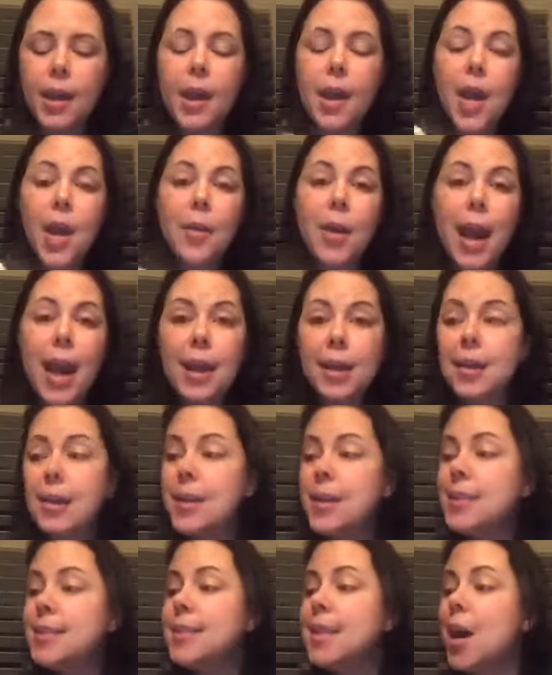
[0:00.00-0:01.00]
Okay,
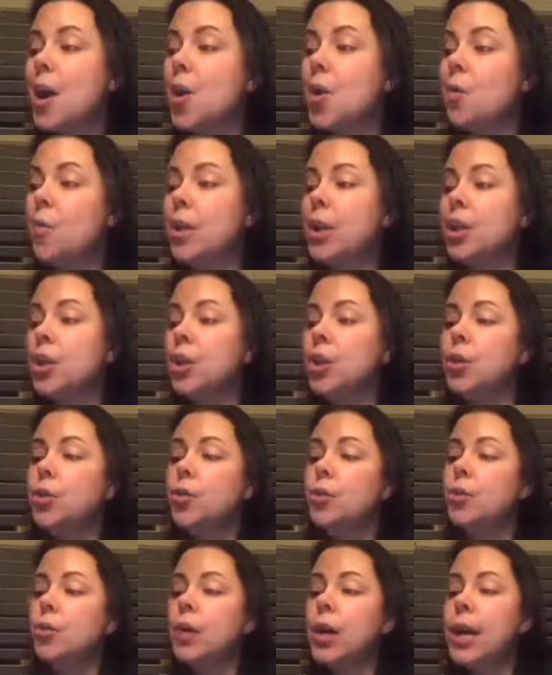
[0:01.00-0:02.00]
so when
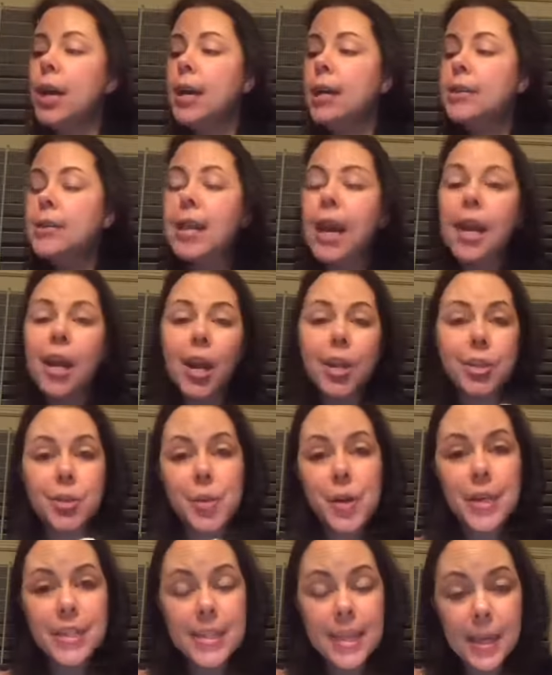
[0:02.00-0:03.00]
you sign on to
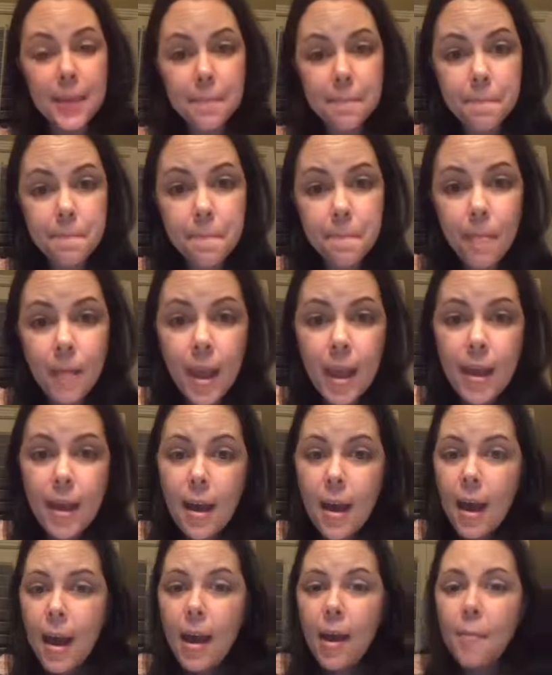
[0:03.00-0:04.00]
our team,
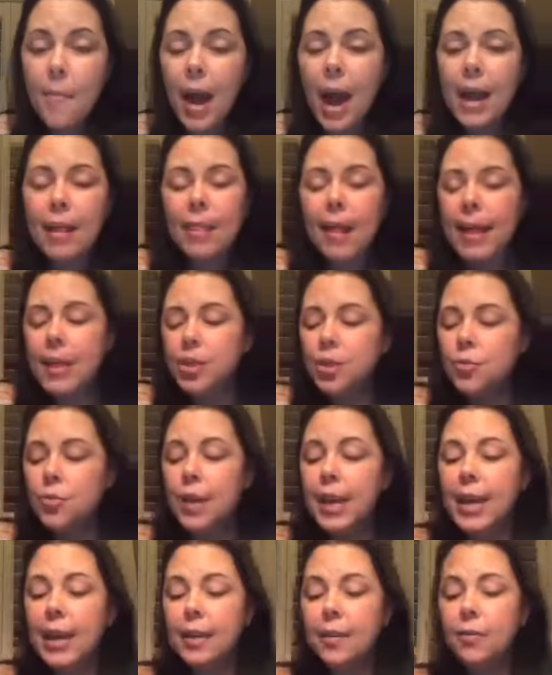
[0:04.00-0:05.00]
I like to
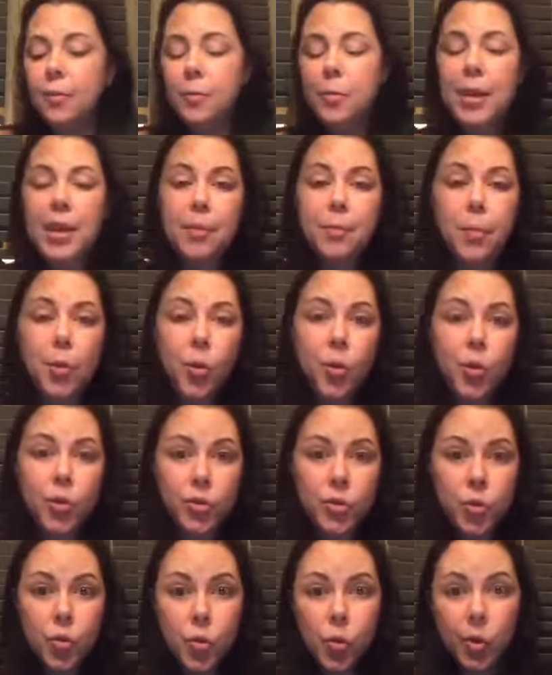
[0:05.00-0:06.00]
give people
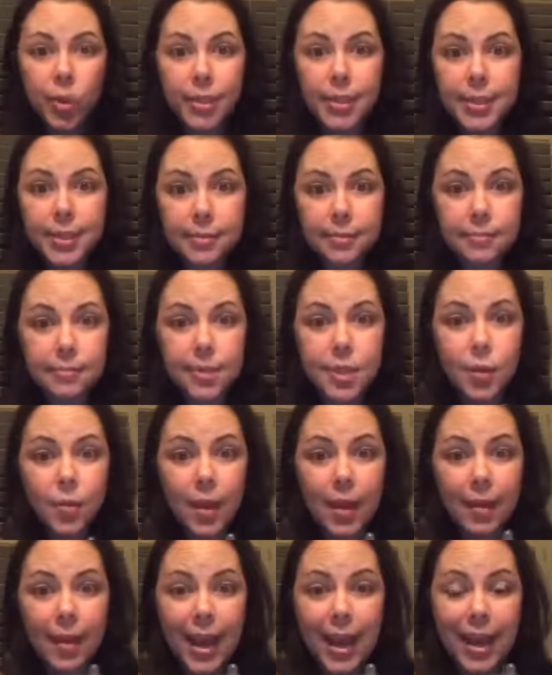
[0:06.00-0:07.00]
tools so
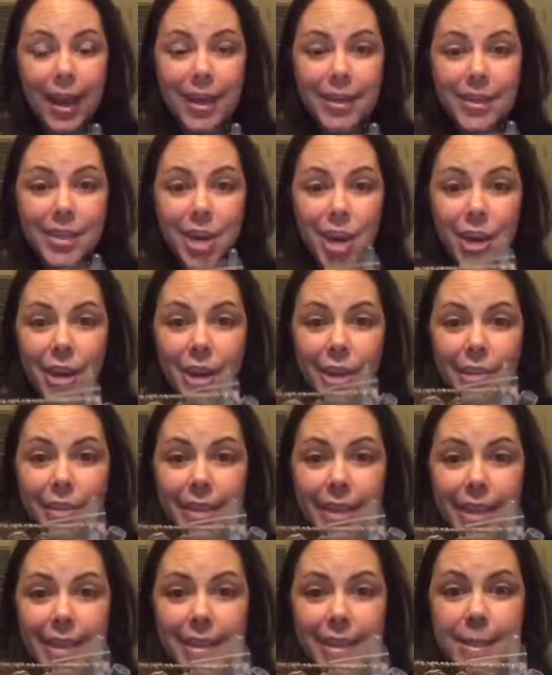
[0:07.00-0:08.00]
that they can get started. You
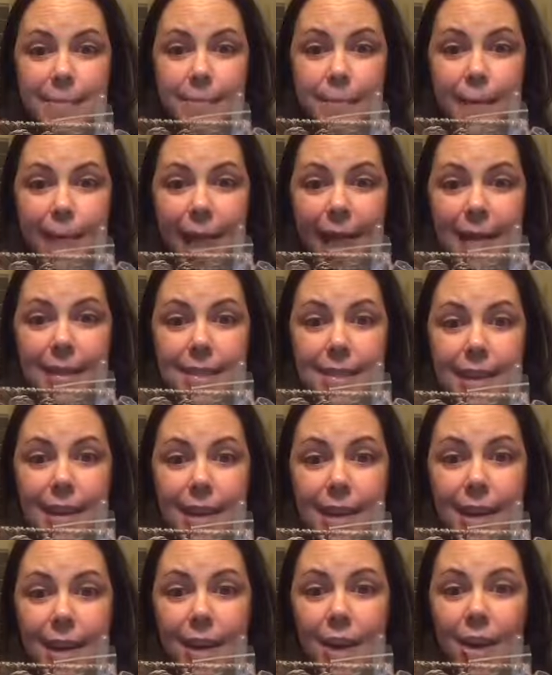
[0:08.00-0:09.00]
see this basket
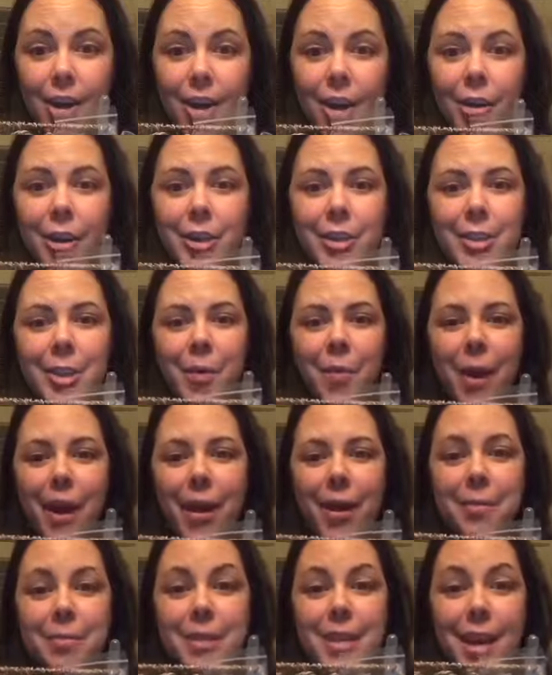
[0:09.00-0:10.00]
here? Oh, you're so
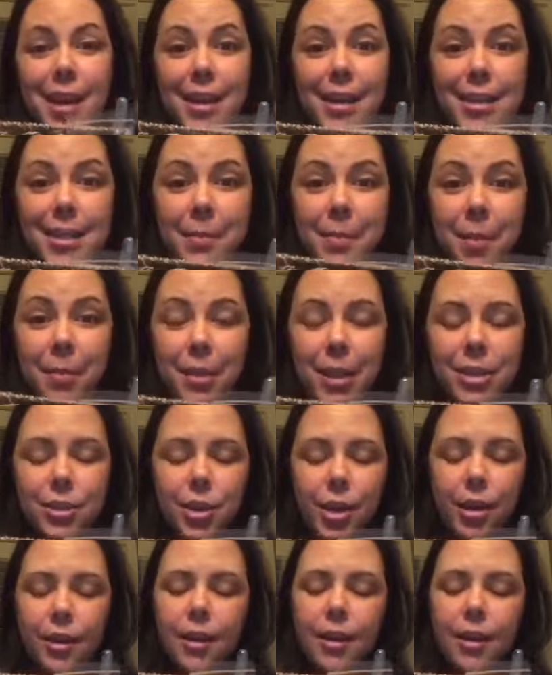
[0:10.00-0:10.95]
welcome, Donna. It's my pleasure.